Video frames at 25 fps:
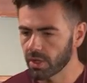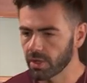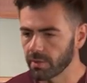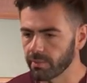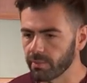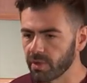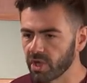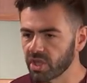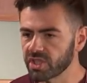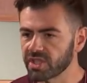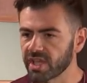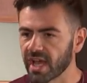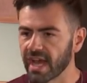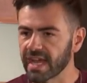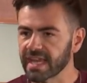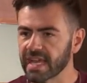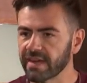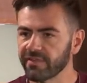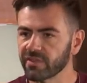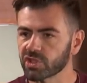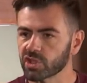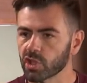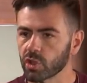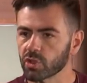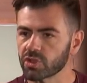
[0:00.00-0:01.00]
Mercy, I
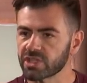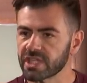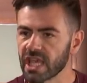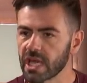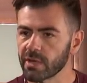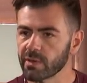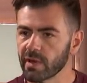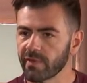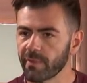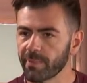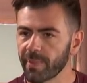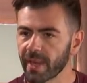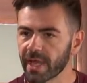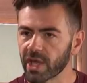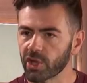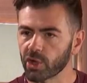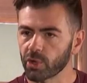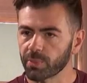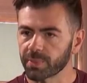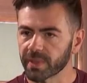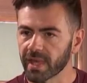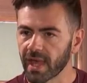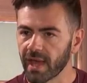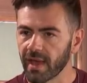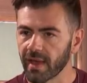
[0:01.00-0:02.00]
haven't told Sherry I'm paid
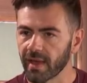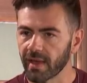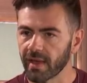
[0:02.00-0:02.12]
up yet.